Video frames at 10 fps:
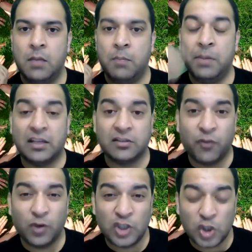Because for
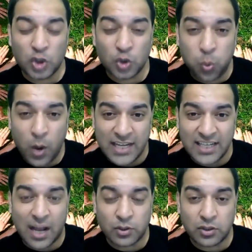just
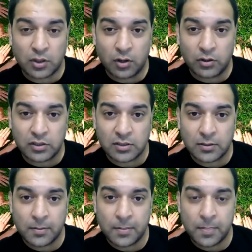$20,000
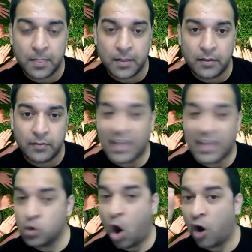that
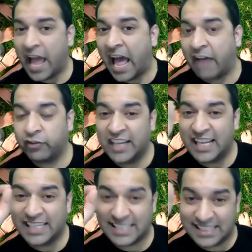you can't have for the
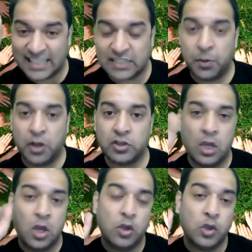next 6 months,
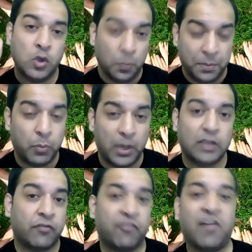you'll be willing
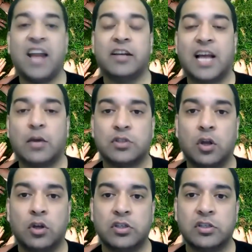to find
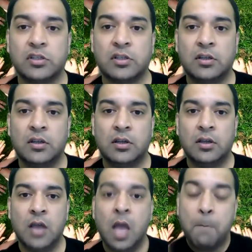$1,000.
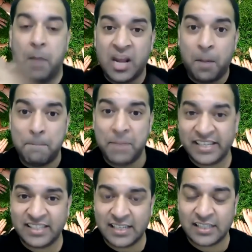But in a
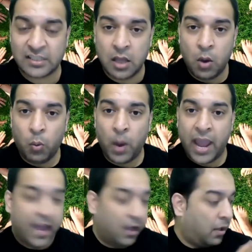business
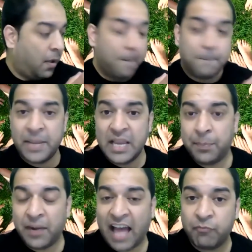where
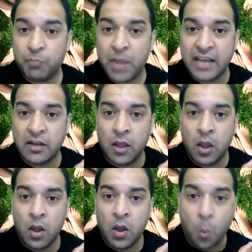people have made
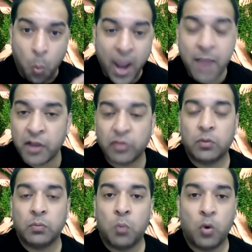way
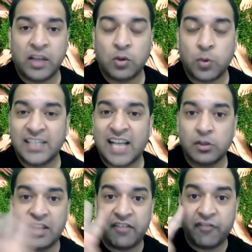more than
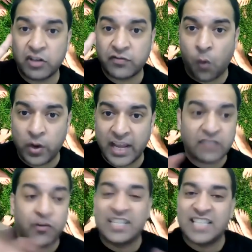20,000 their first 4 days,
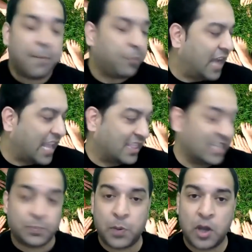for example, like
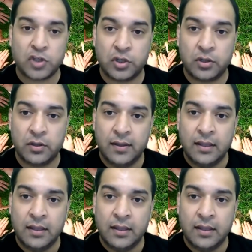this person